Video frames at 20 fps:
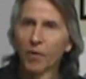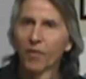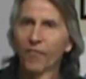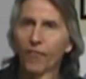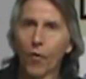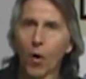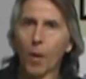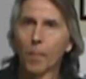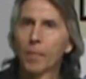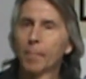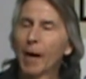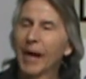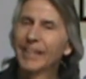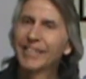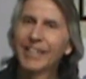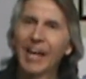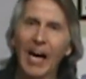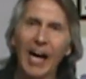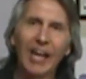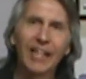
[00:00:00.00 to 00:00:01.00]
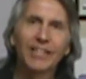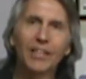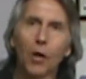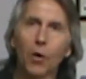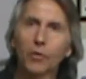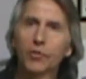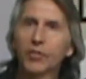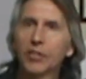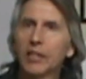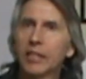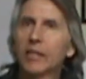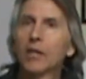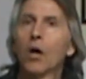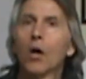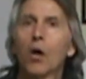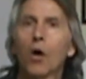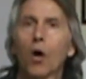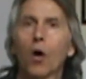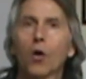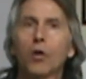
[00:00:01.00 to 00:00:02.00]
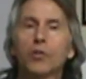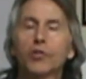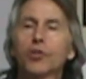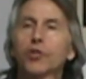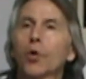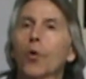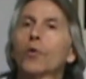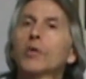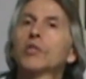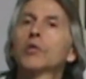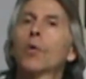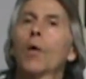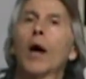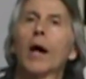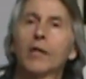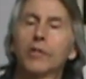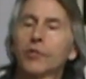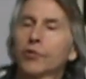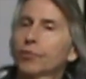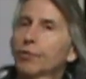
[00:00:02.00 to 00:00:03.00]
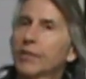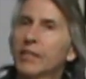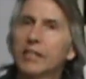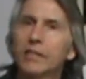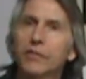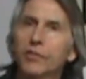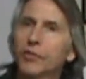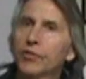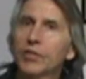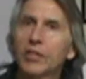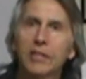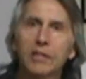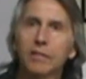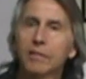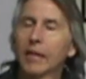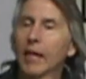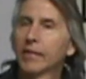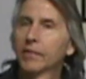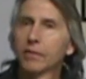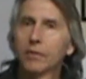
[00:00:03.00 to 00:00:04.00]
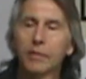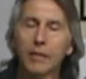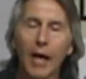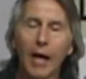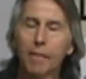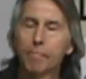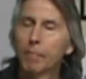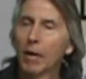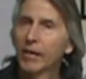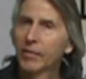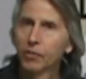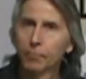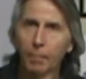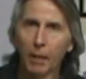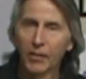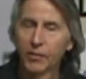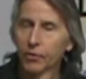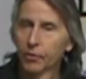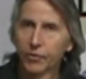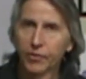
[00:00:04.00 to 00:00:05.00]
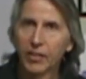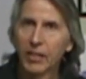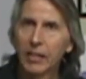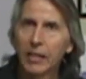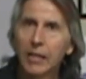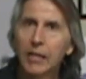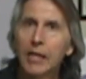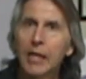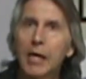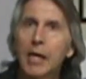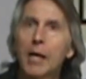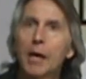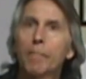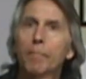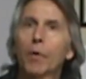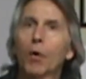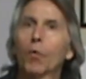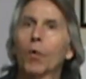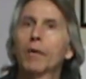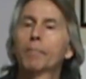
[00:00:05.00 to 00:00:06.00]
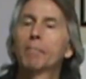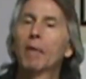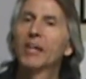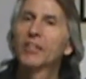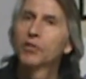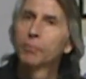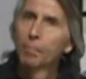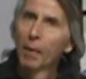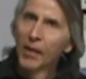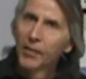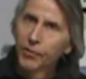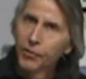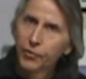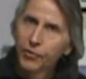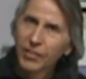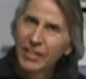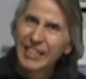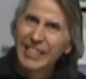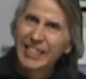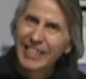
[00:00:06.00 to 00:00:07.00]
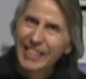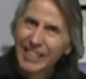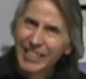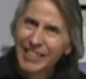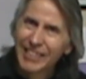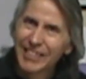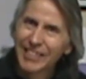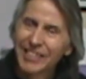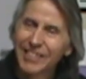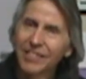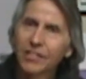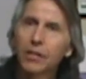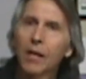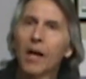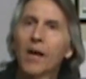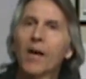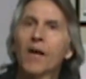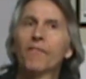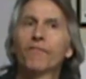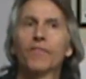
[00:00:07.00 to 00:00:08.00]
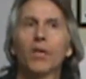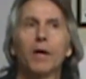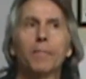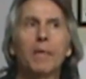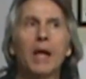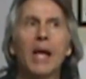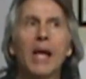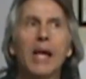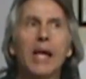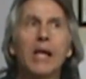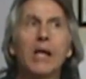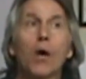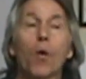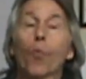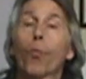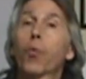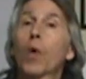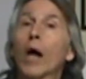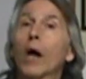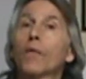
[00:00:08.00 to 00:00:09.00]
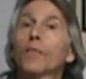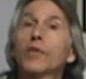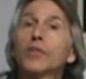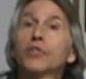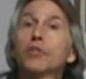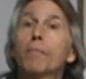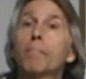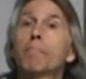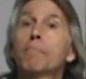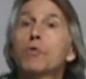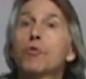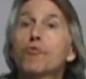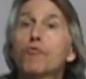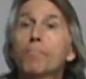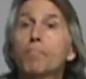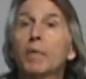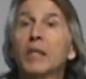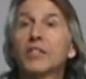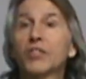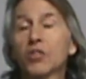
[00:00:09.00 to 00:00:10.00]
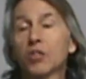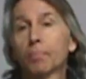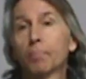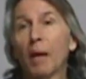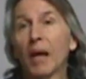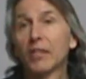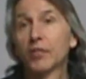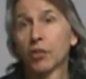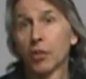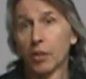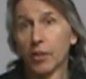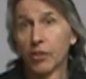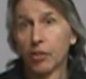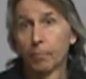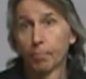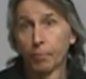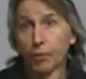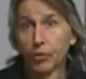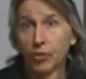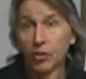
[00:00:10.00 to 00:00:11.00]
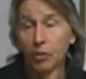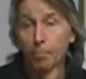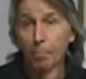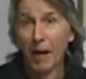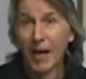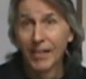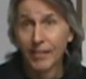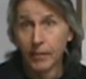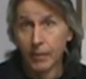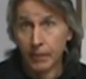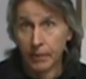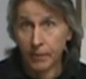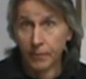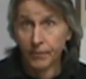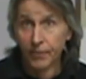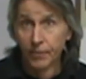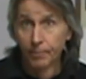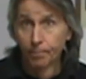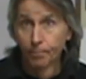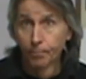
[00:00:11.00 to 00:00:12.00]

or form am I diagnosing or showing you how to treat a disease. That's not my specialty. But what my specialty is, from a wellness movement specialist perspective,